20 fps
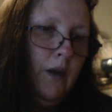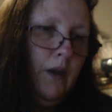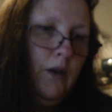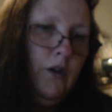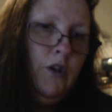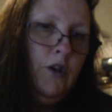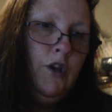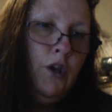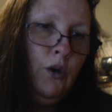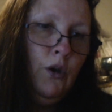
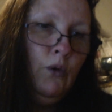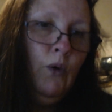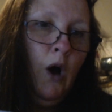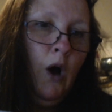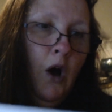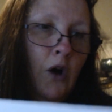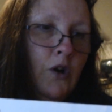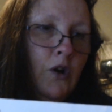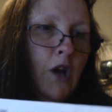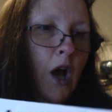you
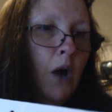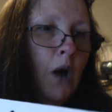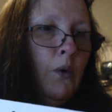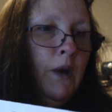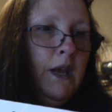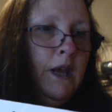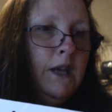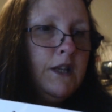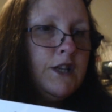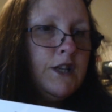are
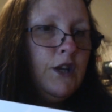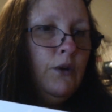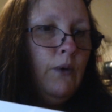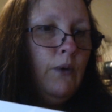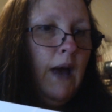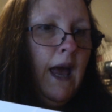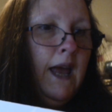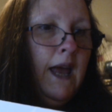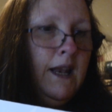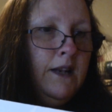going to
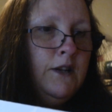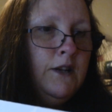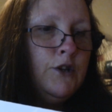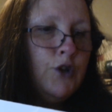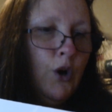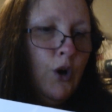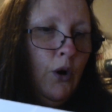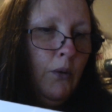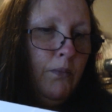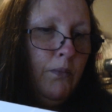end
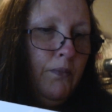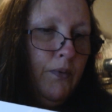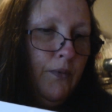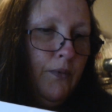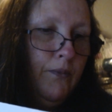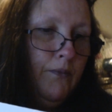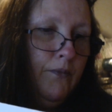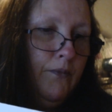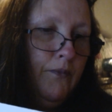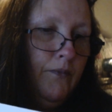up
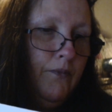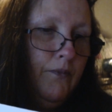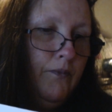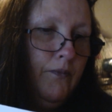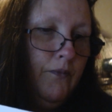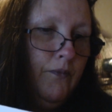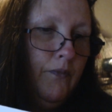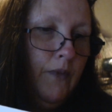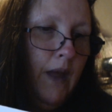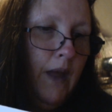
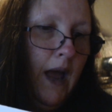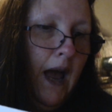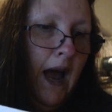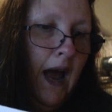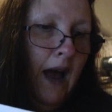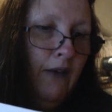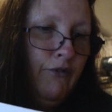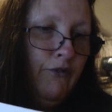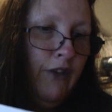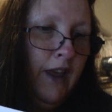
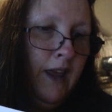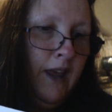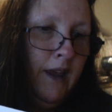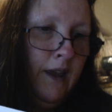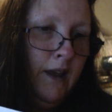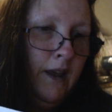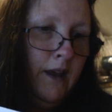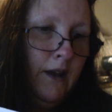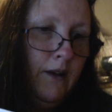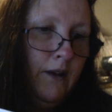
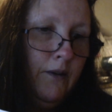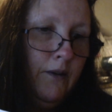having,